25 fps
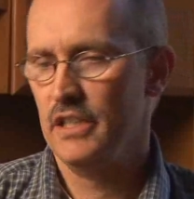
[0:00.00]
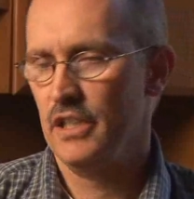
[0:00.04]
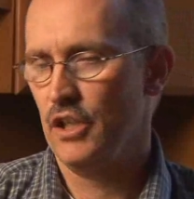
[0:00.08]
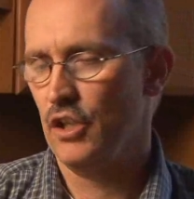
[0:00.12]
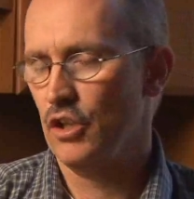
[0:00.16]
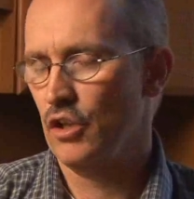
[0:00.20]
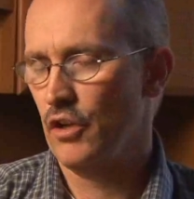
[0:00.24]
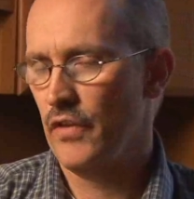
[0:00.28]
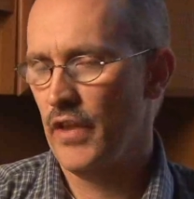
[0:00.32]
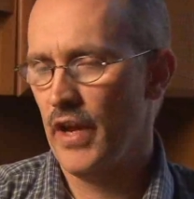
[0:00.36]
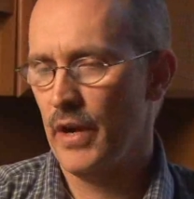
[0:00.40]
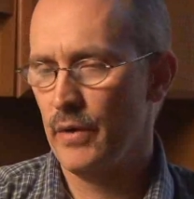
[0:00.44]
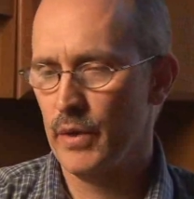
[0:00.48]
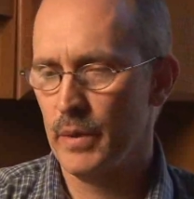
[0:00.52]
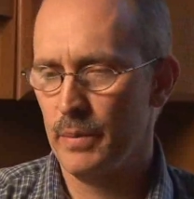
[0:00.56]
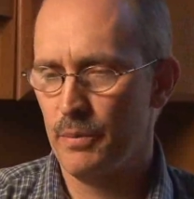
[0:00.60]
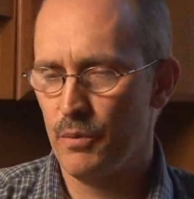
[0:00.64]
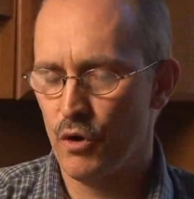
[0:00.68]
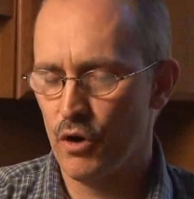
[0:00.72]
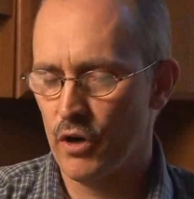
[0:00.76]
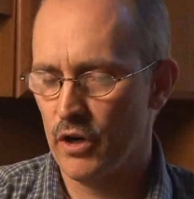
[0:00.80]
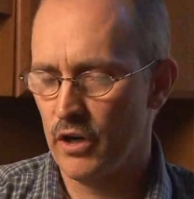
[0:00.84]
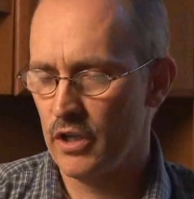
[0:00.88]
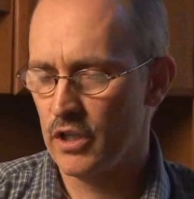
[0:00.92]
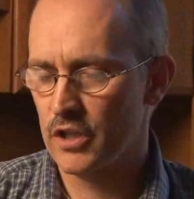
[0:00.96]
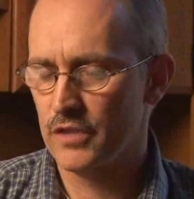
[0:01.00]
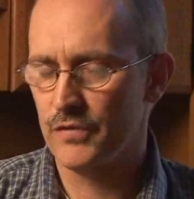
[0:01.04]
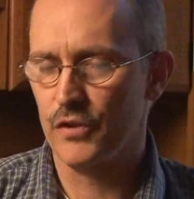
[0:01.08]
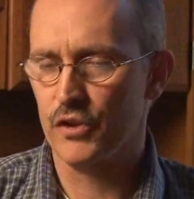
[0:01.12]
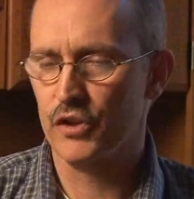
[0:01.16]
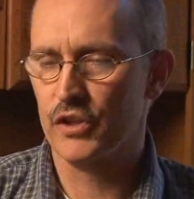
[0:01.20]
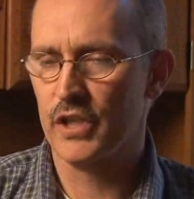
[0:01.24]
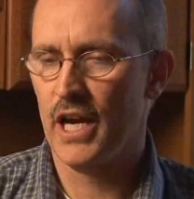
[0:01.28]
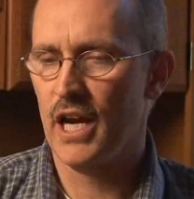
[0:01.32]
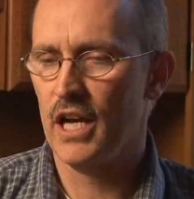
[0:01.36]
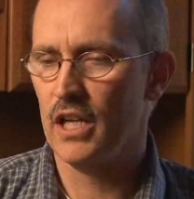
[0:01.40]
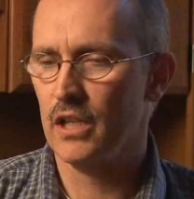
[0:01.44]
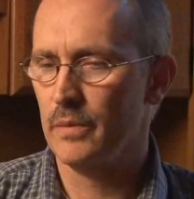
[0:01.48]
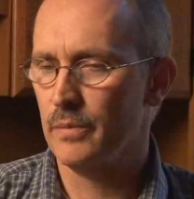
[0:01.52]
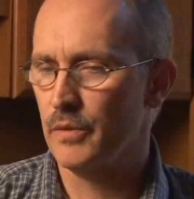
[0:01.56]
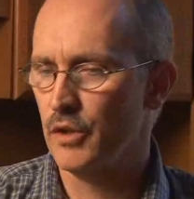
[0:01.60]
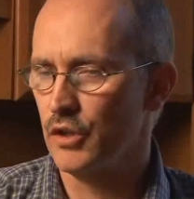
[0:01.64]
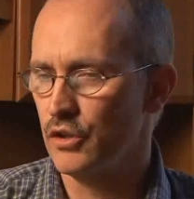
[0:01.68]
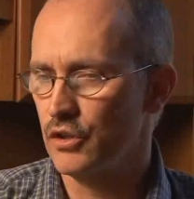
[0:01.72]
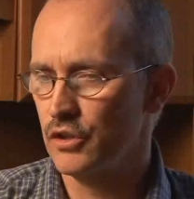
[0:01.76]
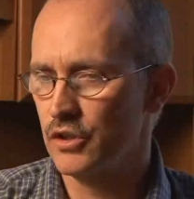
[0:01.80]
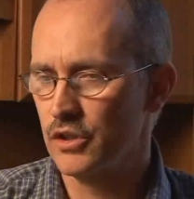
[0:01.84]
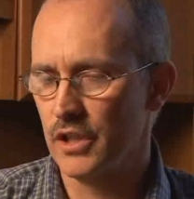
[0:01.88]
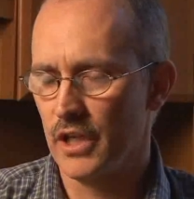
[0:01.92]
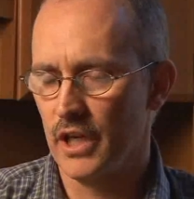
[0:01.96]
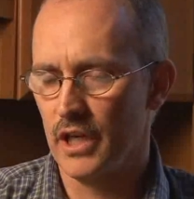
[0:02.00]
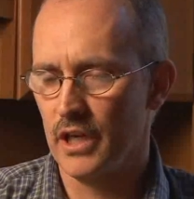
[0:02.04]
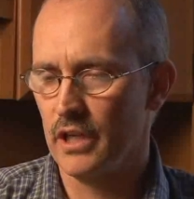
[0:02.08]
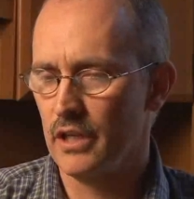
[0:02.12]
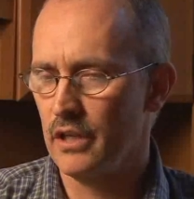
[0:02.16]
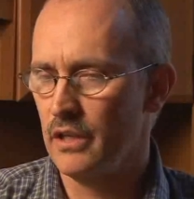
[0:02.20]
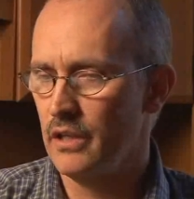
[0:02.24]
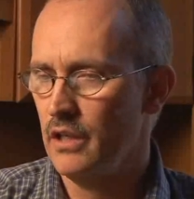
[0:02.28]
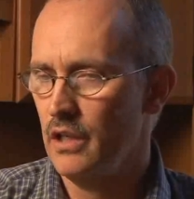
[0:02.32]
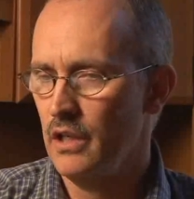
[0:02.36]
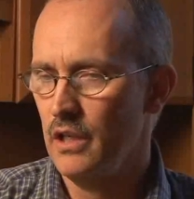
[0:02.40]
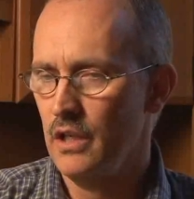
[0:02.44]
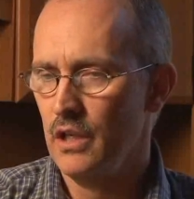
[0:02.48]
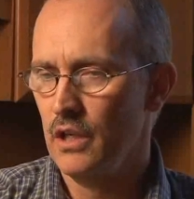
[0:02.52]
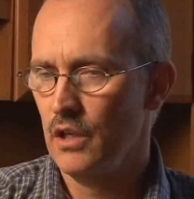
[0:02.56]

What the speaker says: you know, they reported us for child abuse and